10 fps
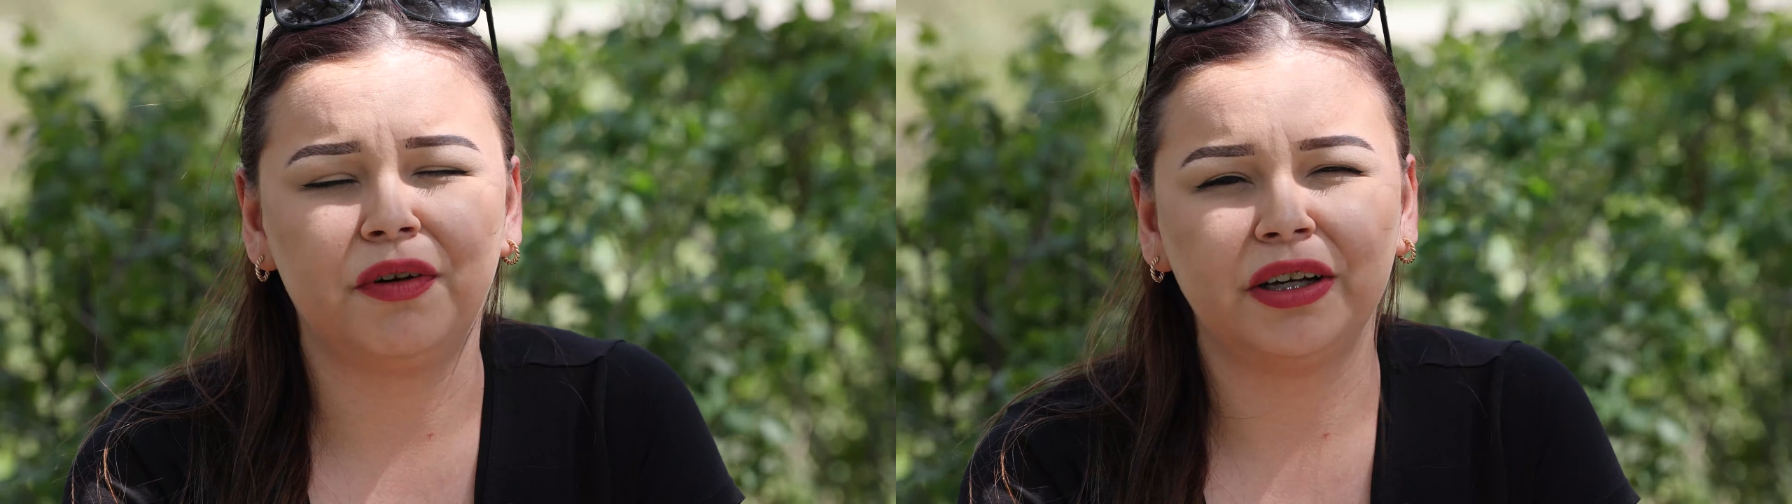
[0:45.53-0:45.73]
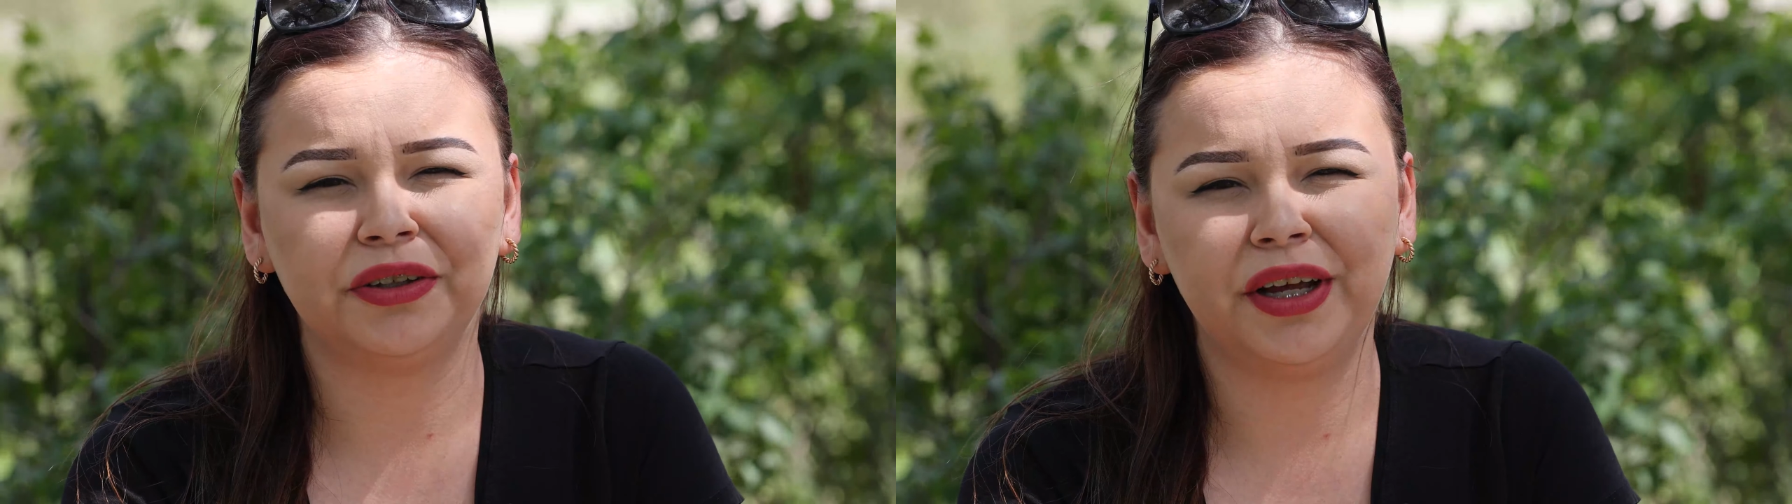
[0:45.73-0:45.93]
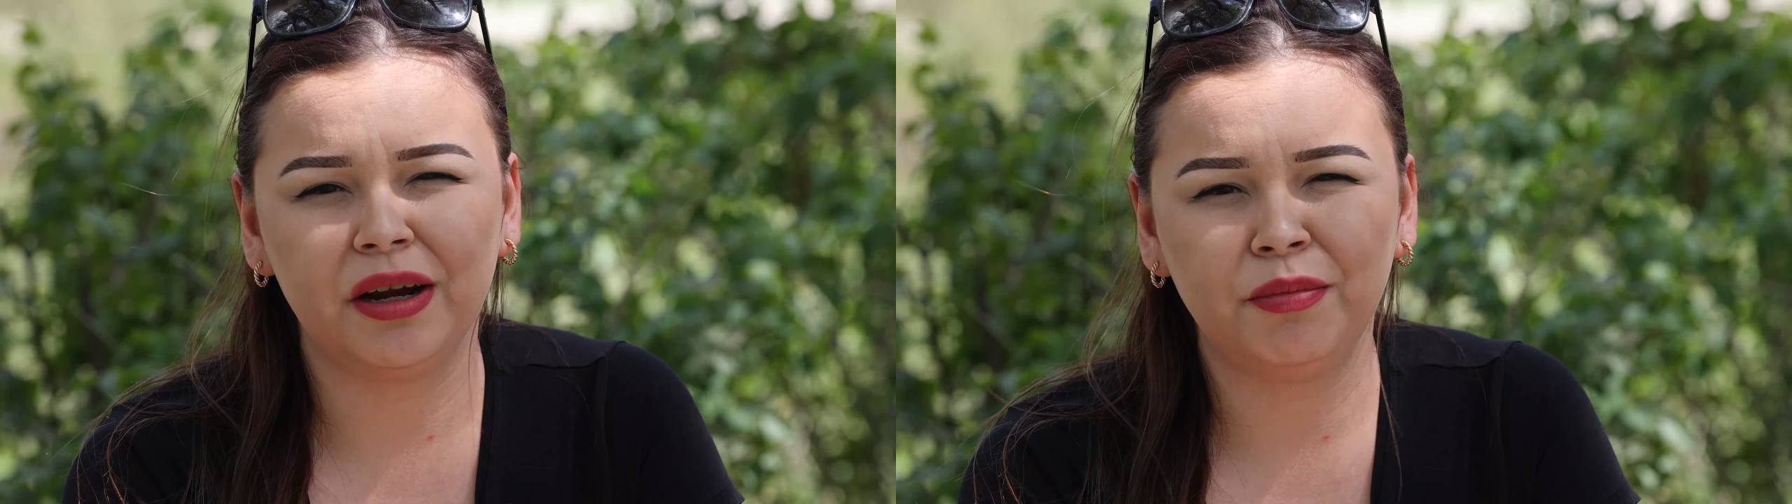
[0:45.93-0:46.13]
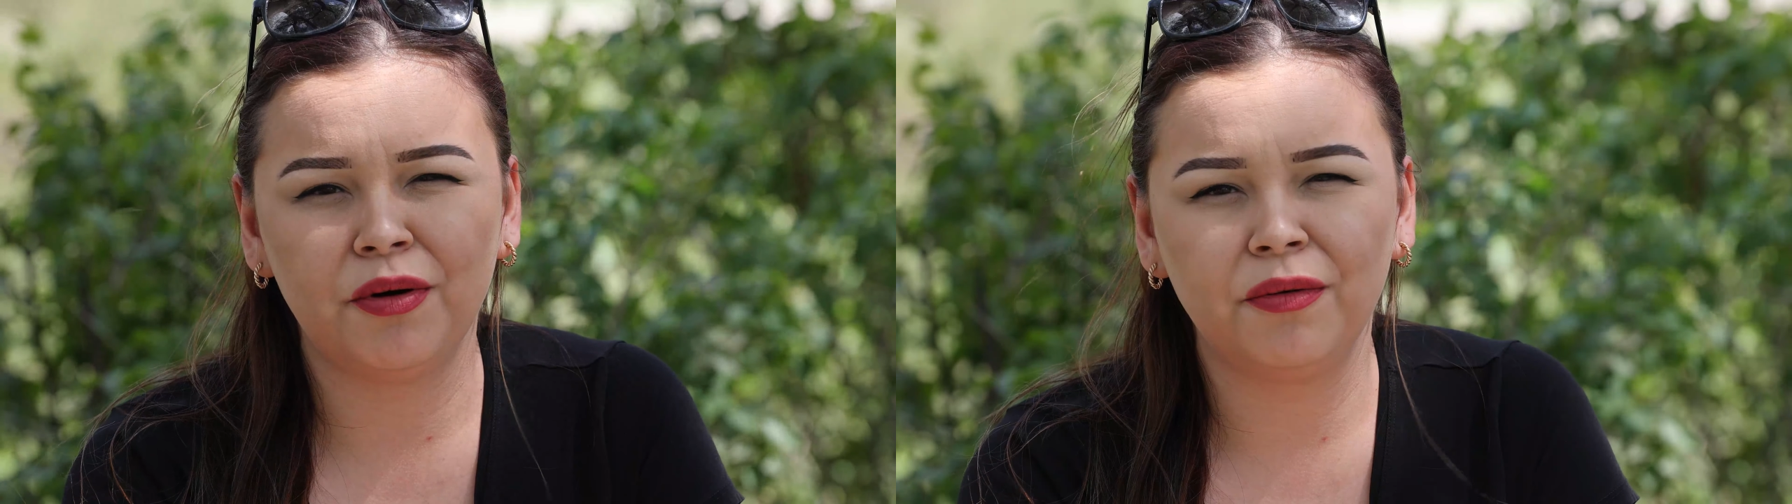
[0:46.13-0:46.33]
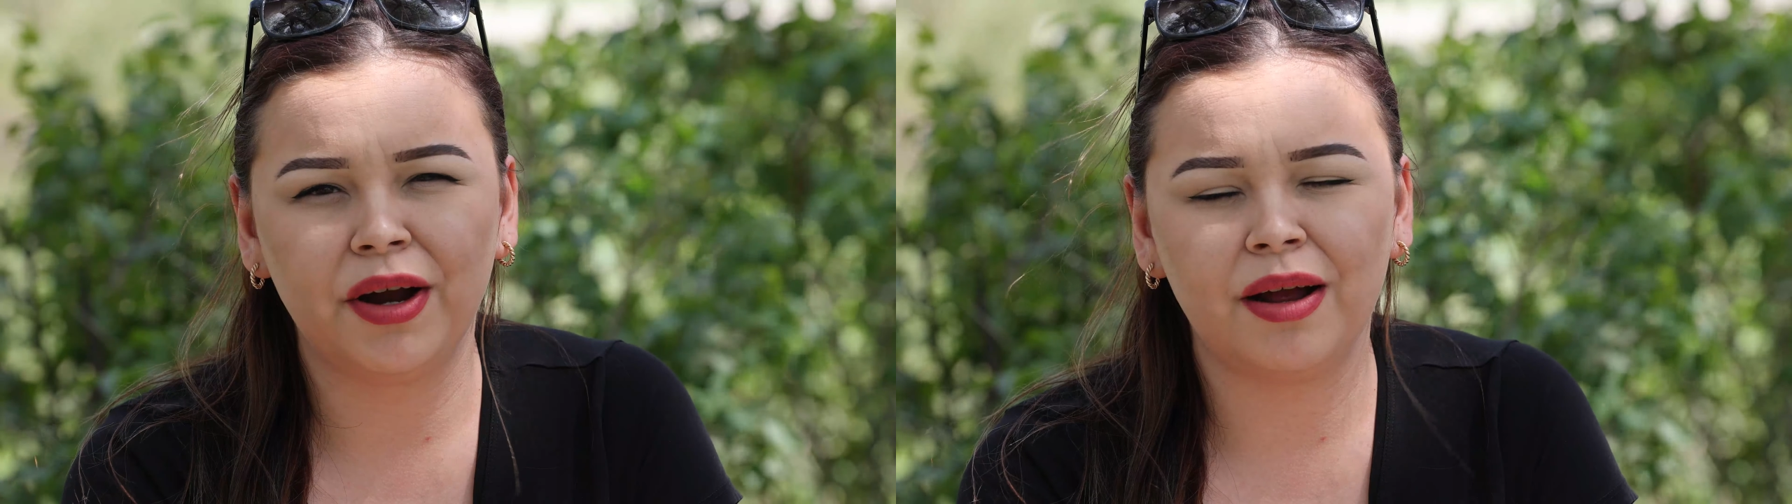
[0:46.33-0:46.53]
foster care
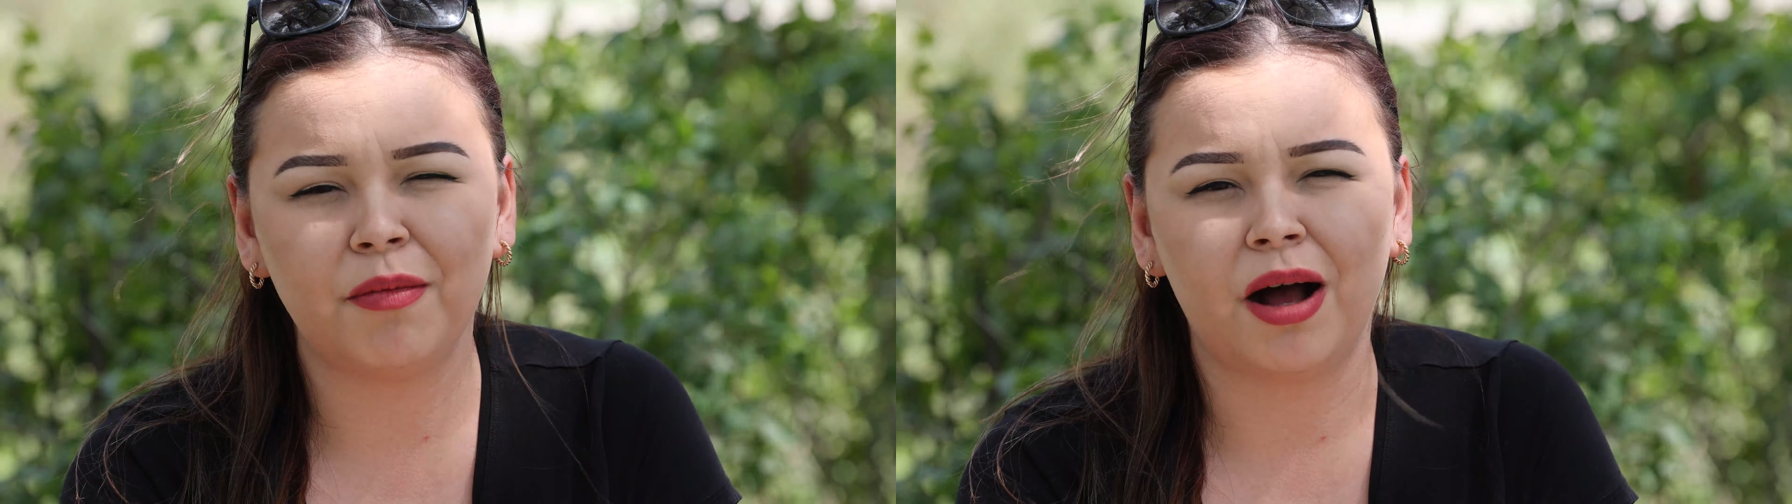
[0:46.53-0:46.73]
program